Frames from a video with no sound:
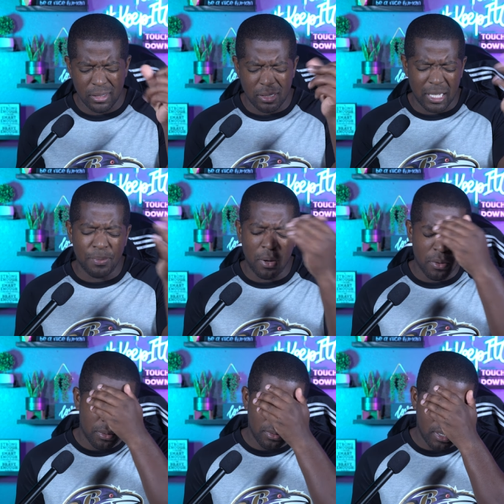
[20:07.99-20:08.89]

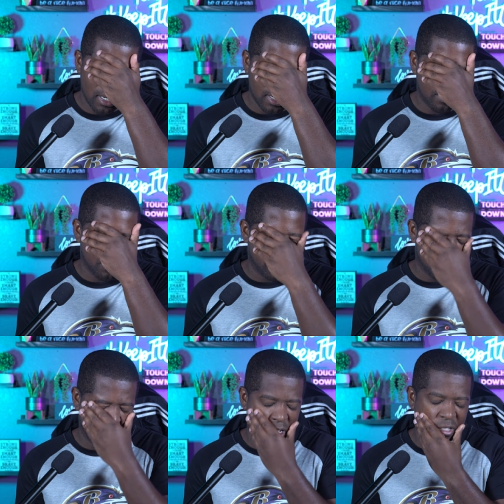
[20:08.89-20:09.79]
Debo, uh, where
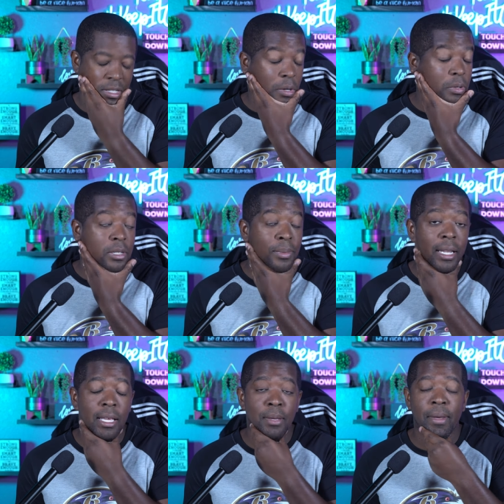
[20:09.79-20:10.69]
his trainer said, oh, he's
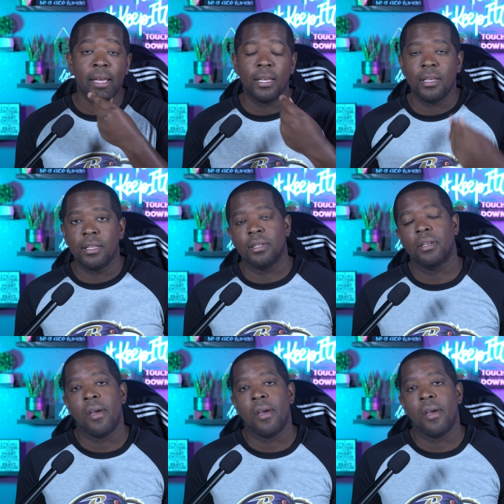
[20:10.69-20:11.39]
about to get paid.